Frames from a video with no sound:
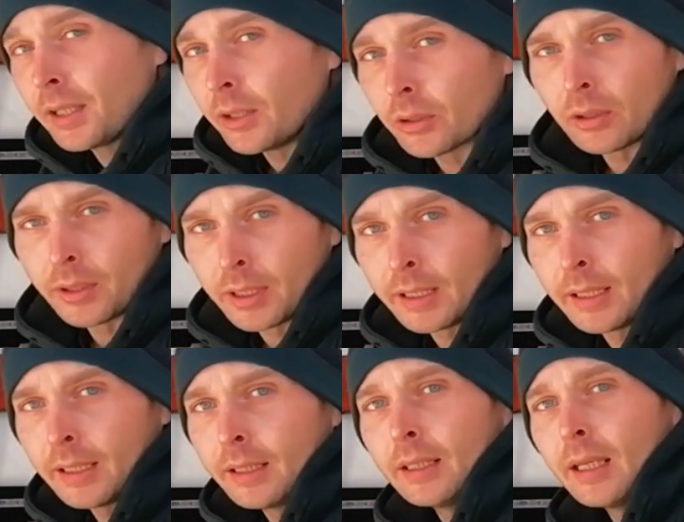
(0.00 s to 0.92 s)
thing you're going to
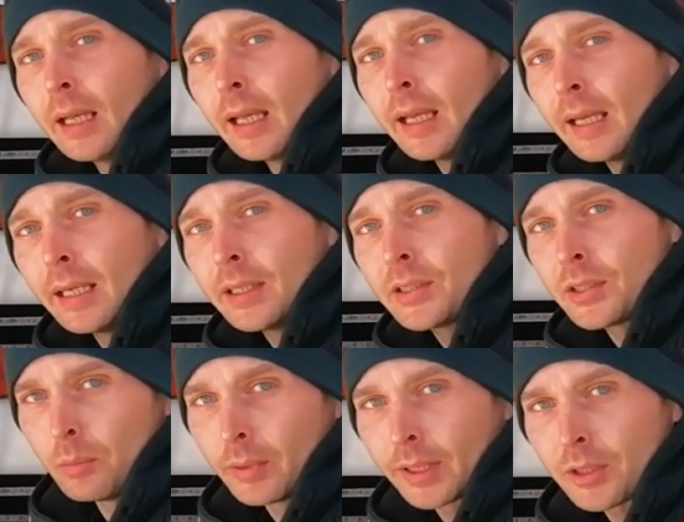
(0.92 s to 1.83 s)
need is
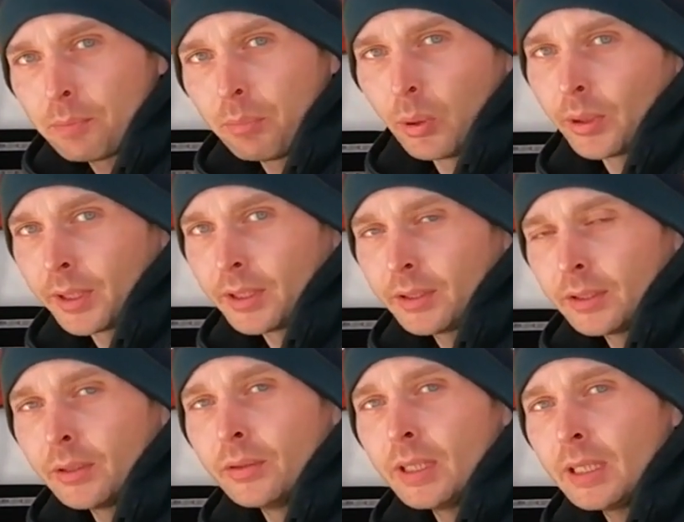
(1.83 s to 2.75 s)
somewhere to put it.
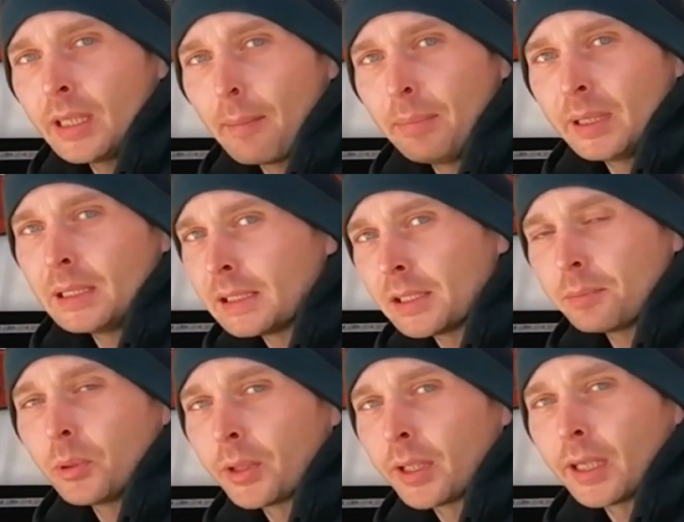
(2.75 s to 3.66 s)
You need a building to
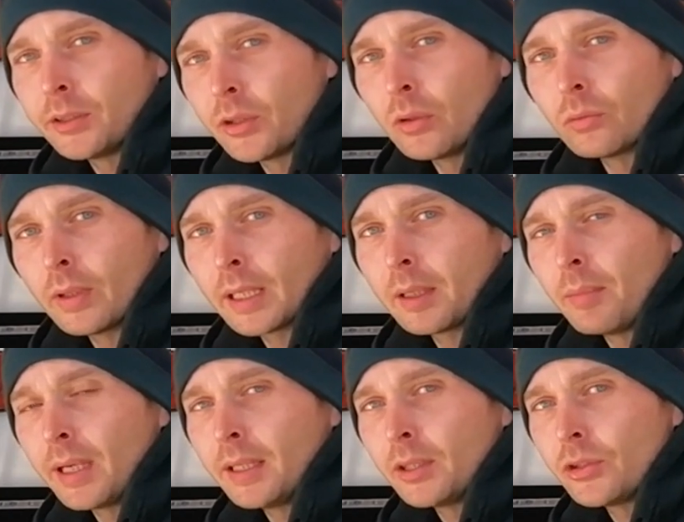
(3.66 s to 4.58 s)
put it. I don't
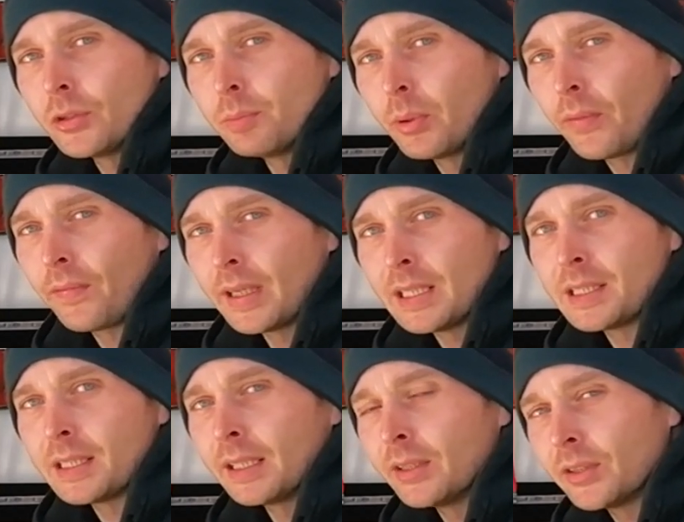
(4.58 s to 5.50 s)
recommend that you put
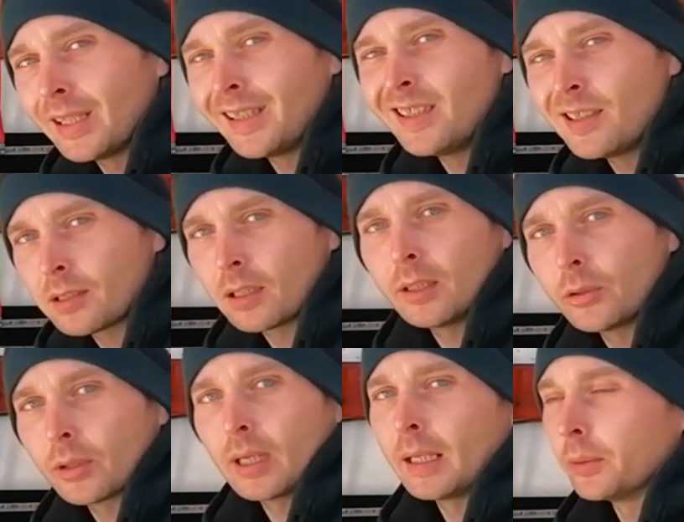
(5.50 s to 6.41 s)
these things
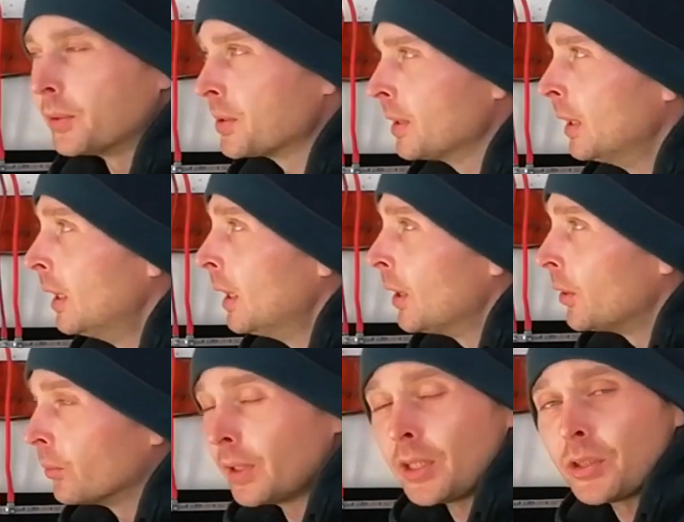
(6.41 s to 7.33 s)
inside your house.
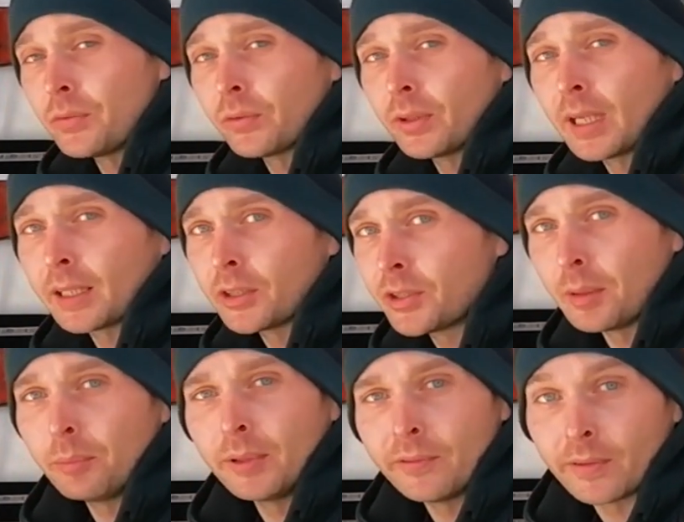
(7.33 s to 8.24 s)
The reason for that is
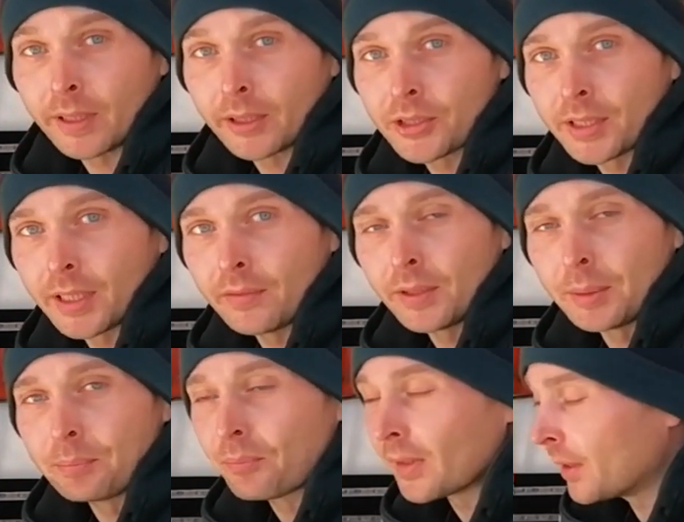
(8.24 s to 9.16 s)
simply fire
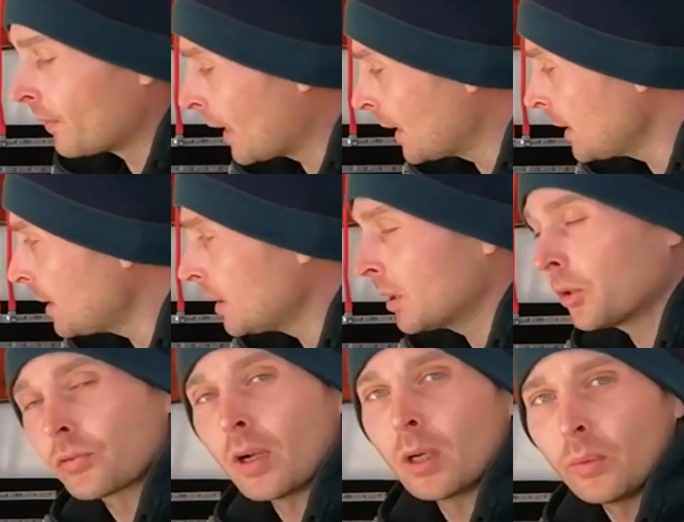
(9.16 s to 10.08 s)
safety. If anything
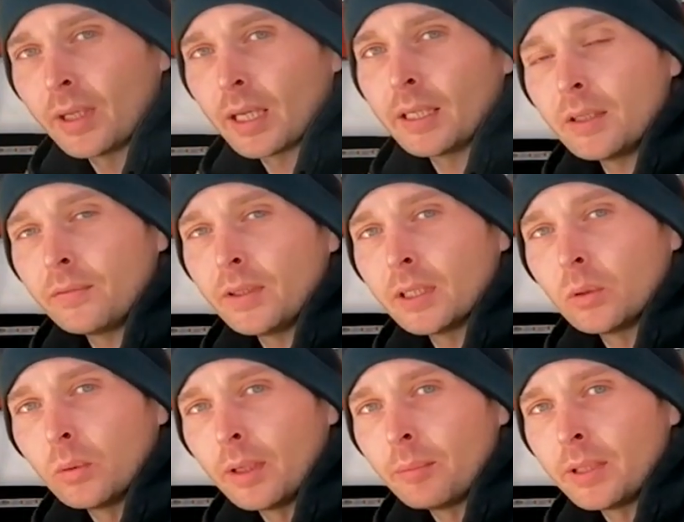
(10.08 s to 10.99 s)
goes wrong with any of the
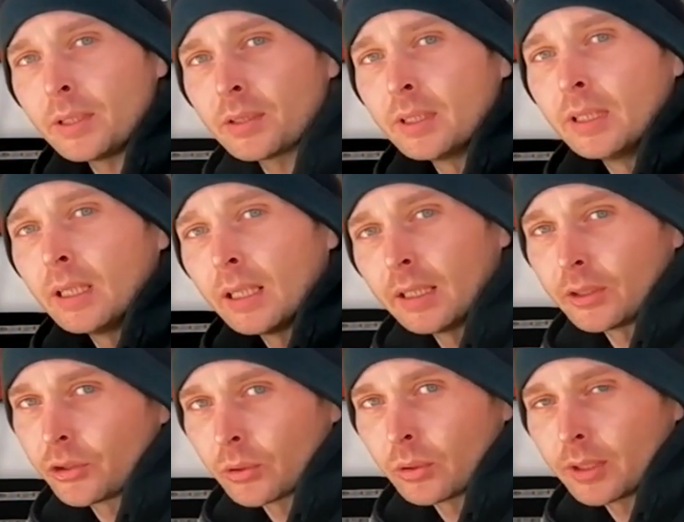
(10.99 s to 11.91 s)
equipment,
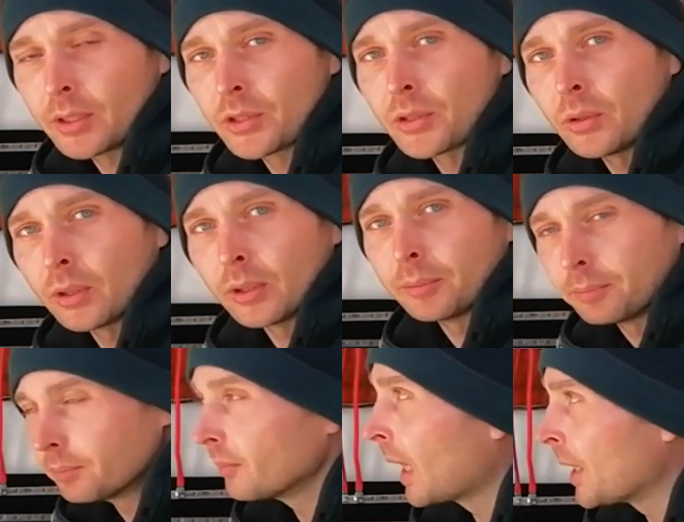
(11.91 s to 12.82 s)
shorts or
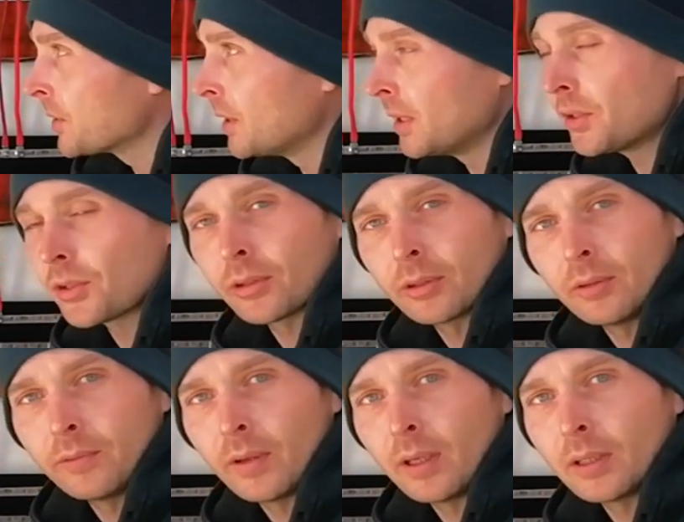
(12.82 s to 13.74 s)
has an internal
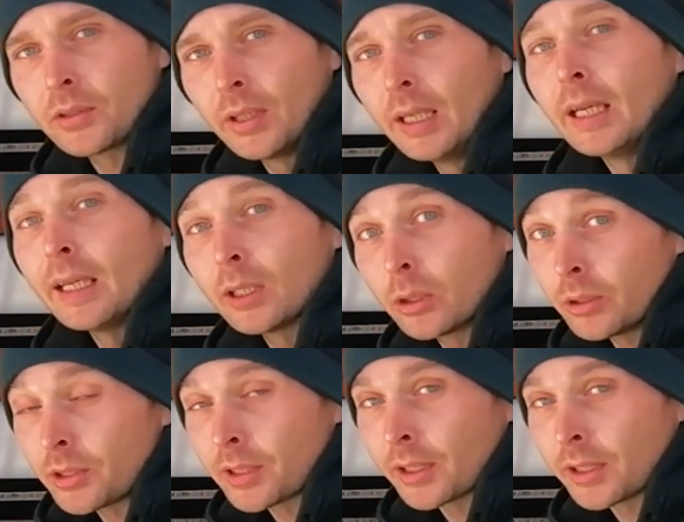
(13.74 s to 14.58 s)
fault, it could